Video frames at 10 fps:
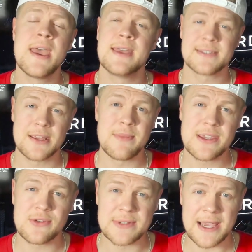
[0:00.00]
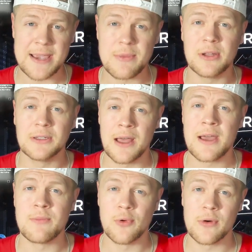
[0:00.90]
it's going to make your time a
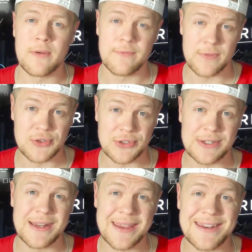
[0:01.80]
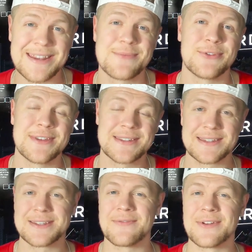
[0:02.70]
lot more efficient anytime you're listing
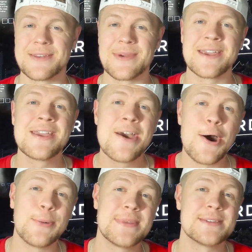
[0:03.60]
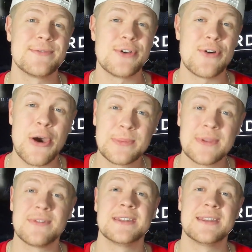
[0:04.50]
stuff on eBay. Hope this video helped.
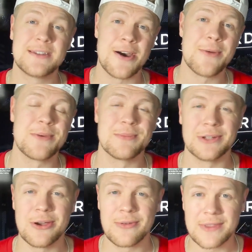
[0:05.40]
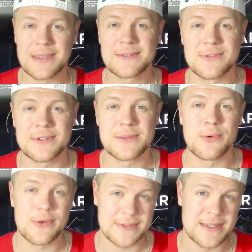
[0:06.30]
If it did, comment below. Thanks for the
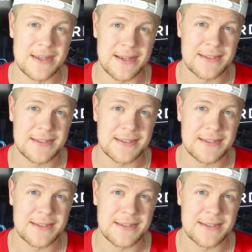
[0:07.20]
support. See you next